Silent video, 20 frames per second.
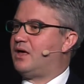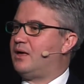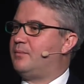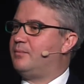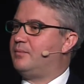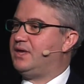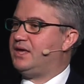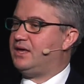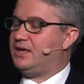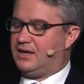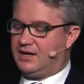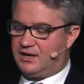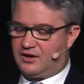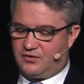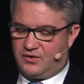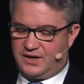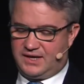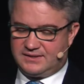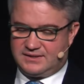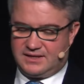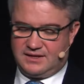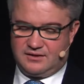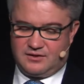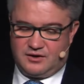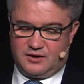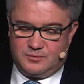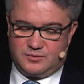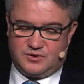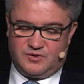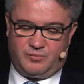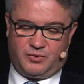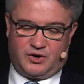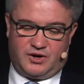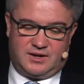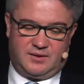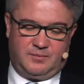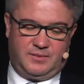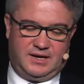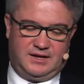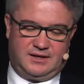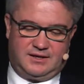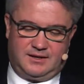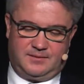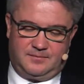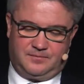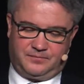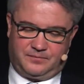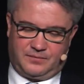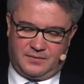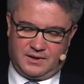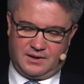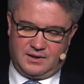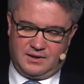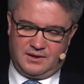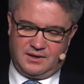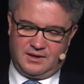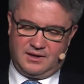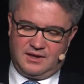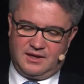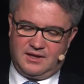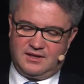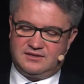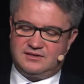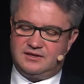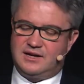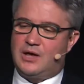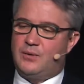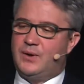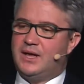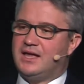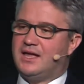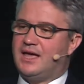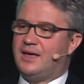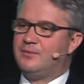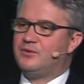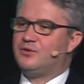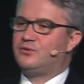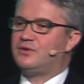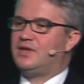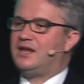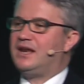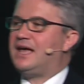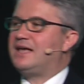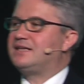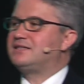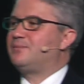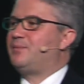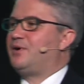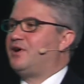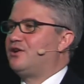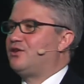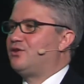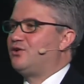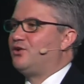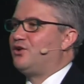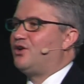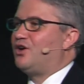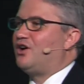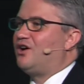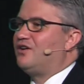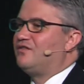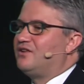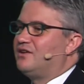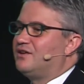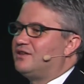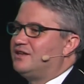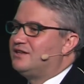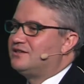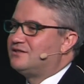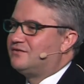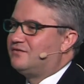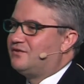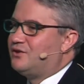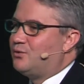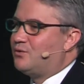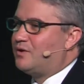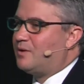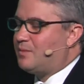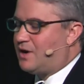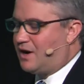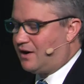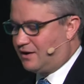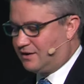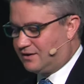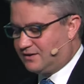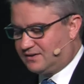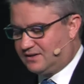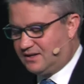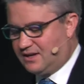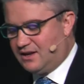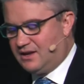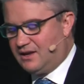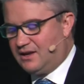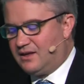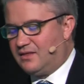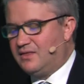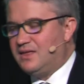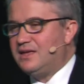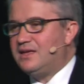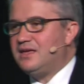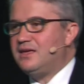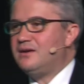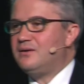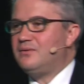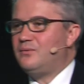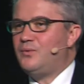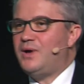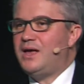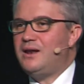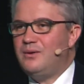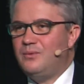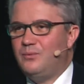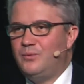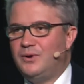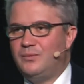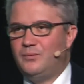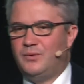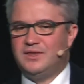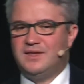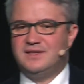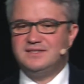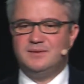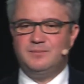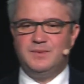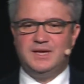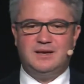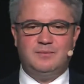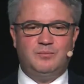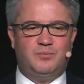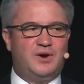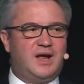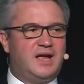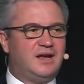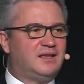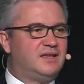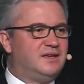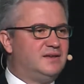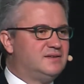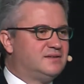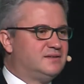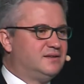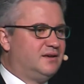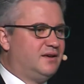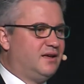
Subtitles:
be increased in terms of portability. So now I come to the last part of these few remarks, thinking, well, what does it mean in practice?